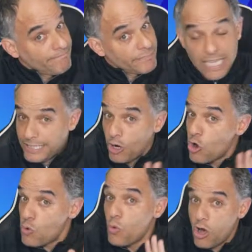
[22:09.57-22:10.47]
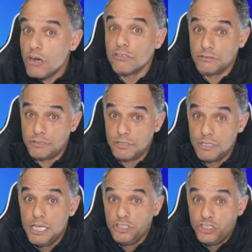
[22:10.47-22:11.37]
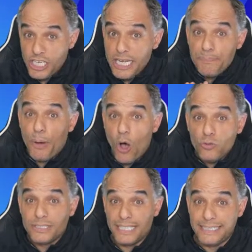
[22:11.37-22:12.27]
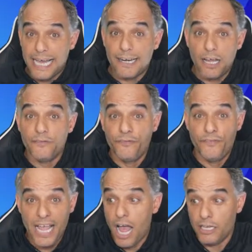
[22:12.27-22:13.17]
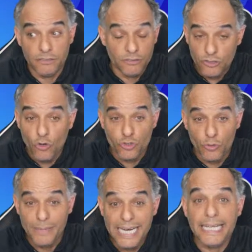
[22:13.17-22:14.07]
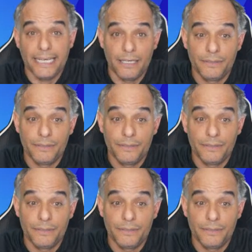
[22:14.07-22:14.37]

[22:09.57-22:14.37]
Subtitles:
That's her words. She posted that on social media.